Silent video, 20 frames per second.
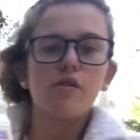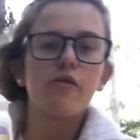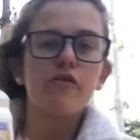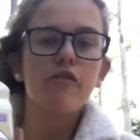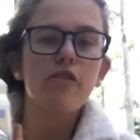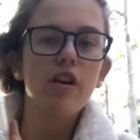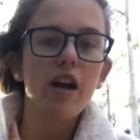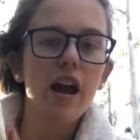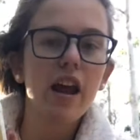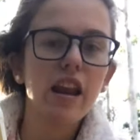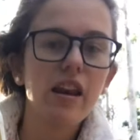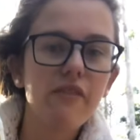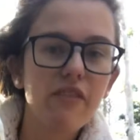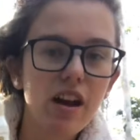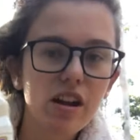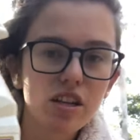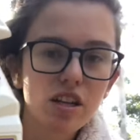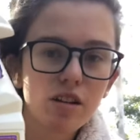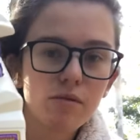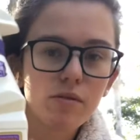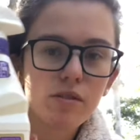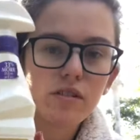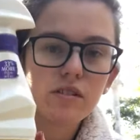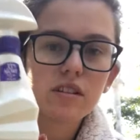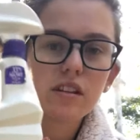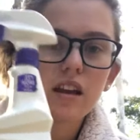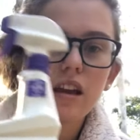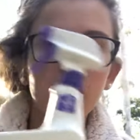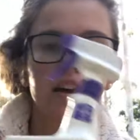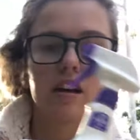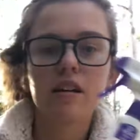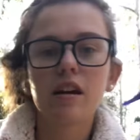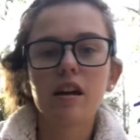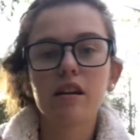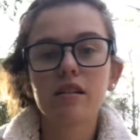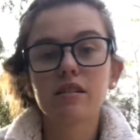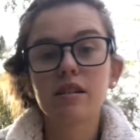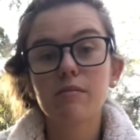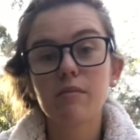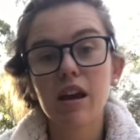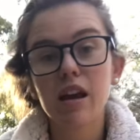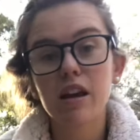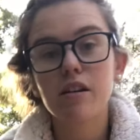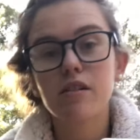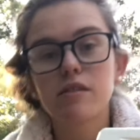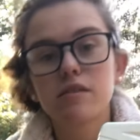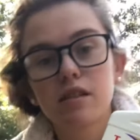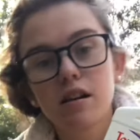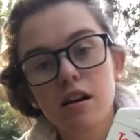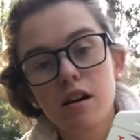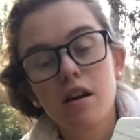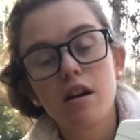for any vegetables and tomatoes,